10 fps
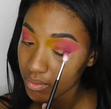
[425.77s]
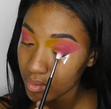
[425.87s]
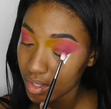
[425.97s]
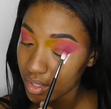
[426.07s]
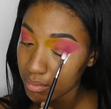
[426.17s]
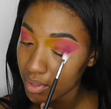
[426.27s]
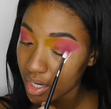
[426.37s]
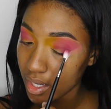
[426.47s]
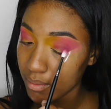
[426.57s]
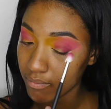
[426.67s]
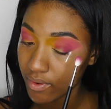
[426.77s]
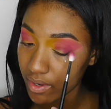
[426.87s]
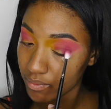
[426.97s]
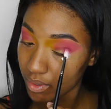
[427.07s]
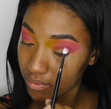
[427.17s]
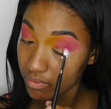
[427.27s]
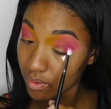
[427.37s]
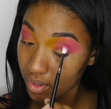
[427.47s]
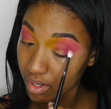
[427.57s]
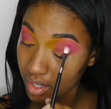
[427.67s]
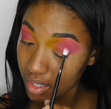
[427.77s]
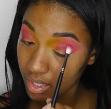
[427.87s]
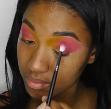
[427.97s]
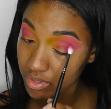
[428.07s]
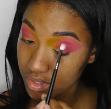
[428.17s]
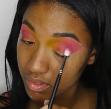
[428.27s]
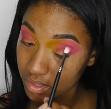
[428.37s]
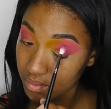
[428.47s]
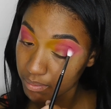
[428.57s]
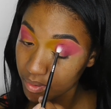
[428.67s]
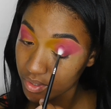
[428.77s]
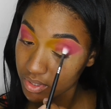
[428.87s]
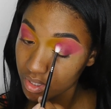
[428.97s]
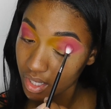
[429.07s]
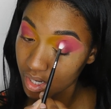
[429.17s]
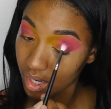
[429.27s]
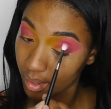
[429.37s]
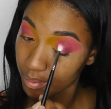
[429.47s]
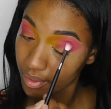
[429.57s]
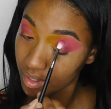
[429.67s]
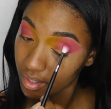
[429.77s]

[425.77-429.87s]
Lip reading: with my M514, and I'm just building that up